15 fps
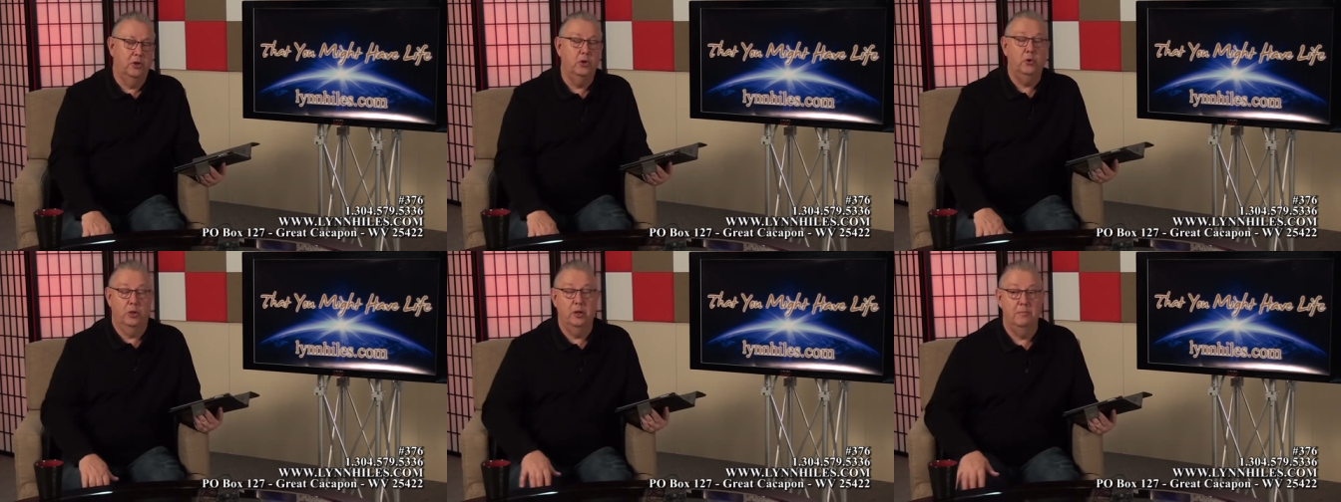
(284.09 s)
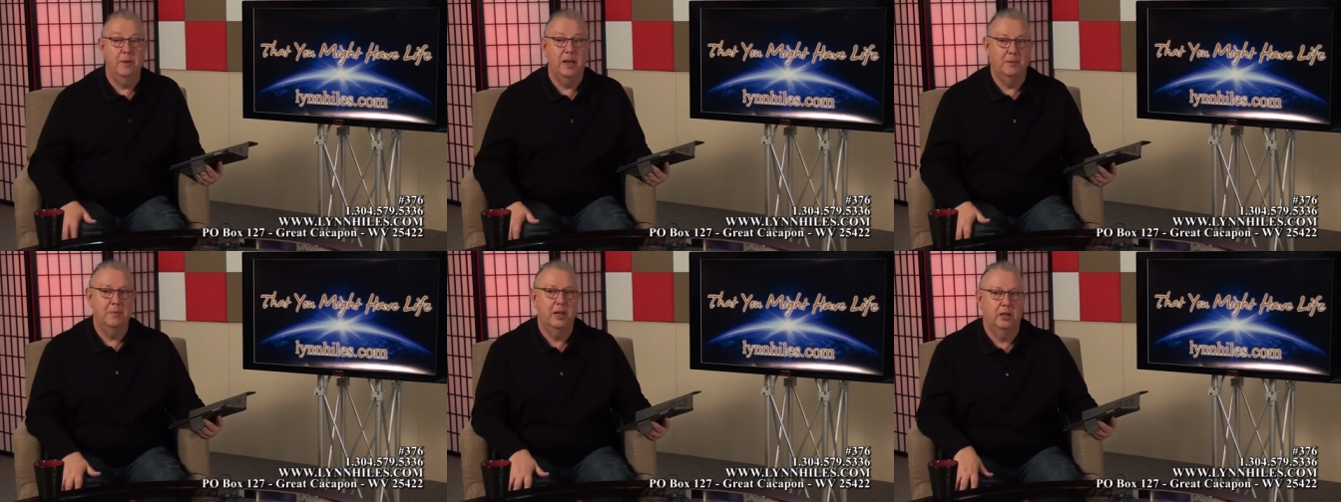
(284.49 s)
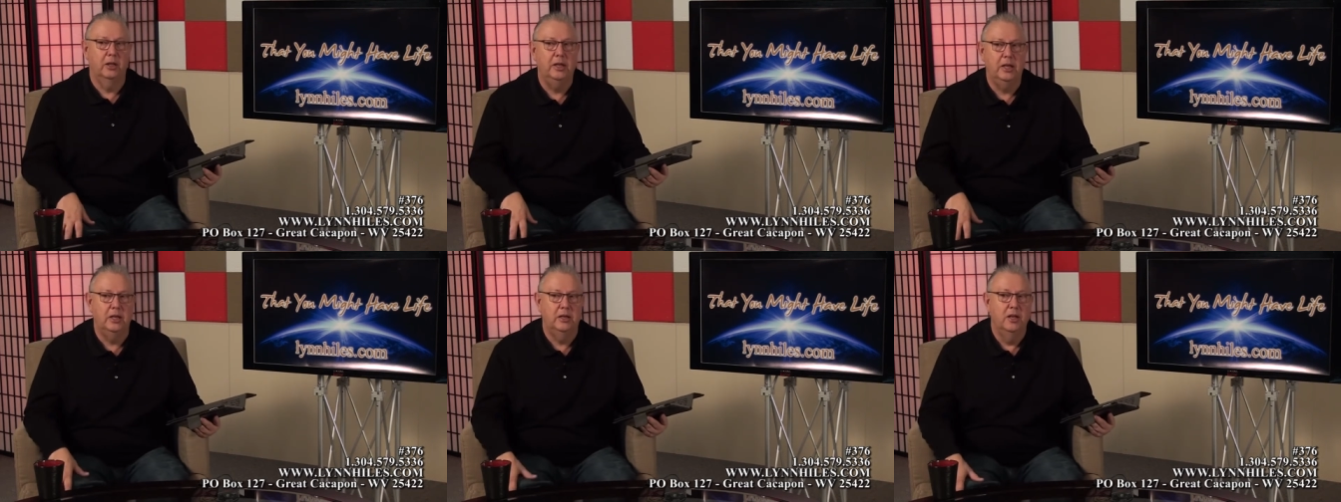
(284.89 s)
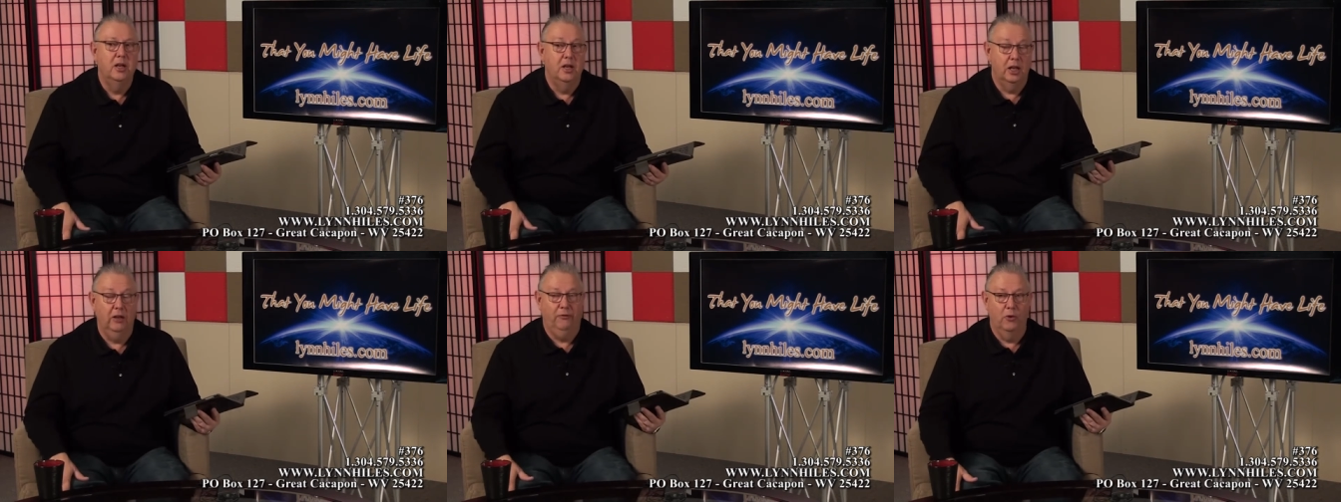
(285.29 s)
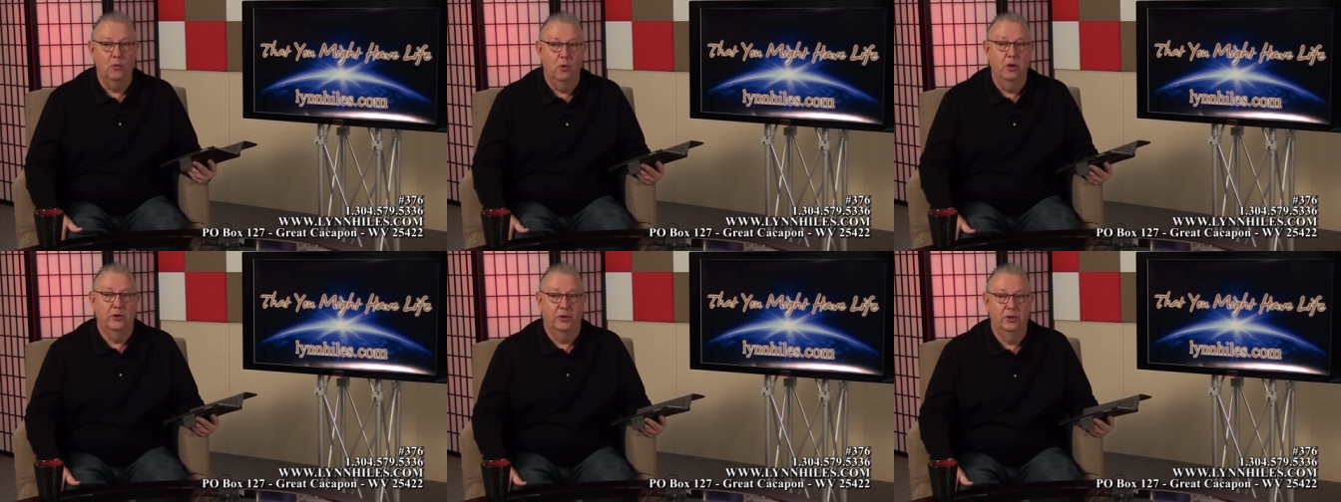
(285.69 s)
You can make me clean if you
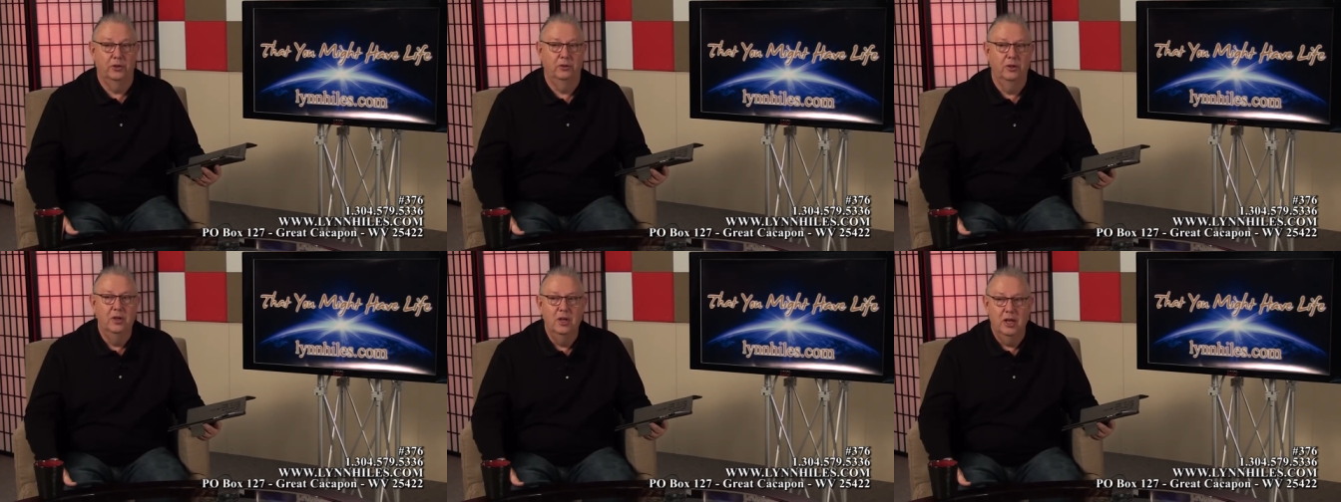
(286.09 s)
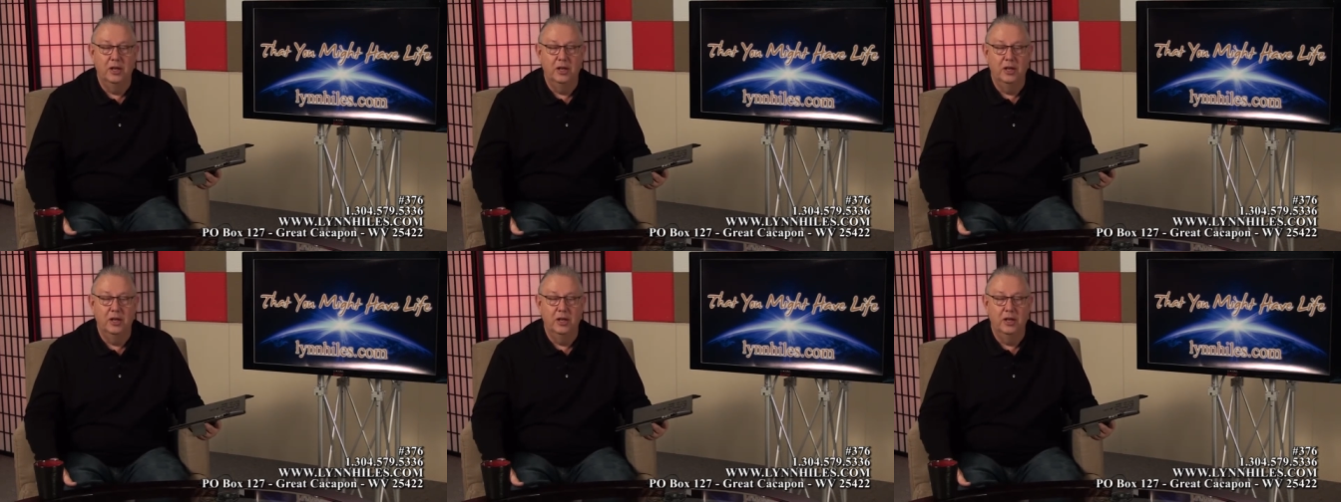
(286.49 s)
want to.